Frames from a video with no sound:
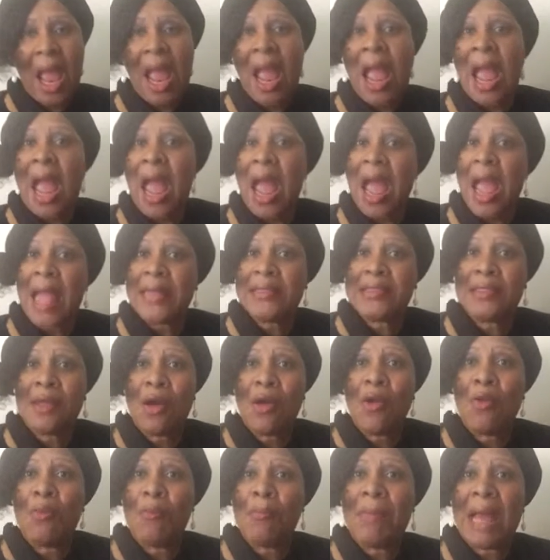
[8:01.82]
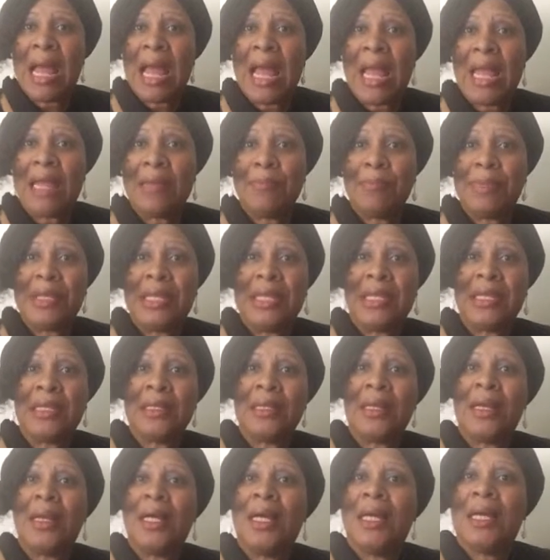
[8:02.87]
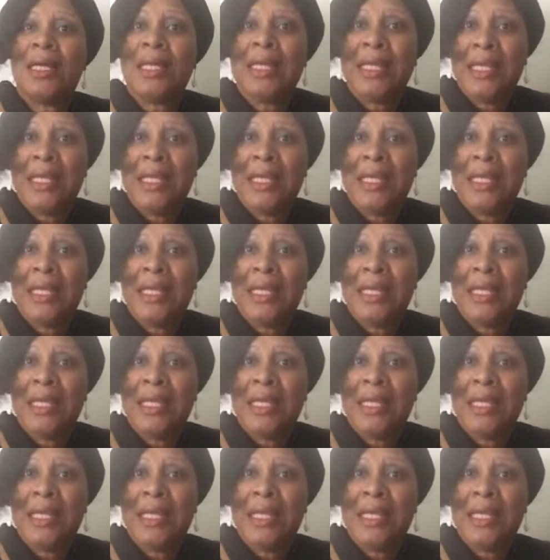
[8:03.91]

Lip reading: I don't mind being a